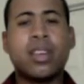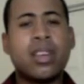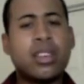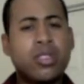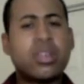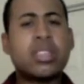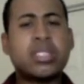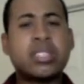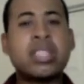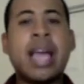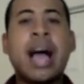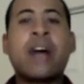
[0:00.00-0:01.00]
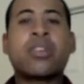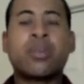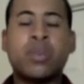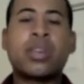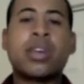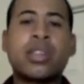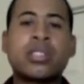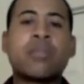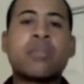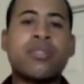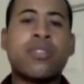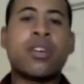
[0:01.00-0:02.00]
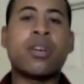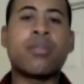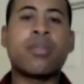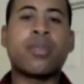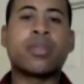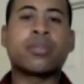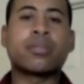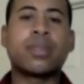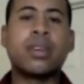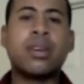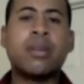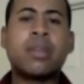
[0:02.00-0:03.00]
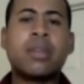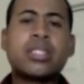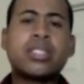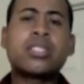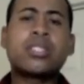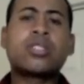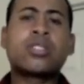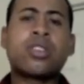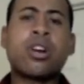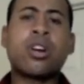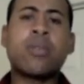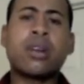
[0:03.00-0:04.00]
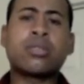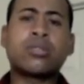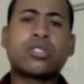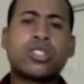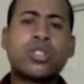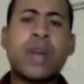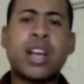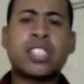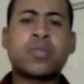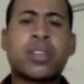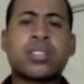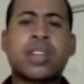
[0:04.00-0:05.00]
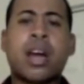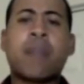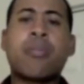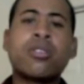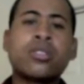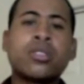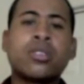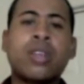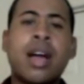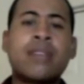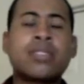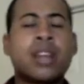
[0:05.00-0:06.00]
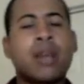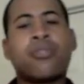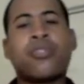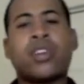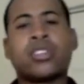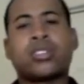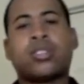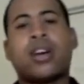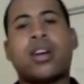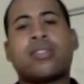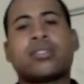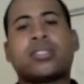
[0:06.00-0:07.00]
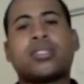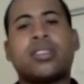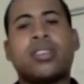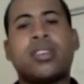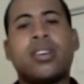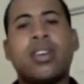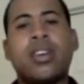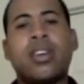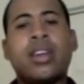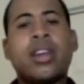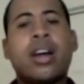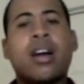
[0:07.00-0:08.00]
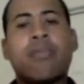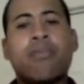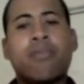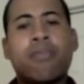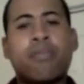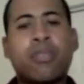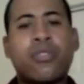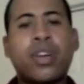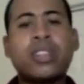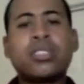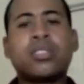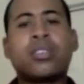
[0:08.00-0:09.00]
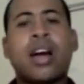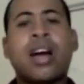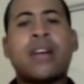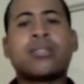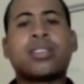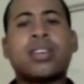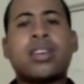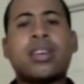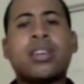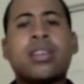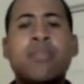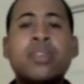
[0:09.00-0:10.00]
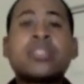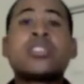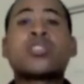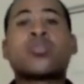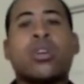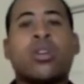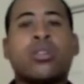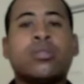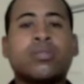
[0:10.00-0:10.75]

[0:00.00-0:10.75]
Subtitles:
You can see how communication can be very important. Let's talk about two aspects, our personal lives and our professional lives. In our professional lives, in the business world,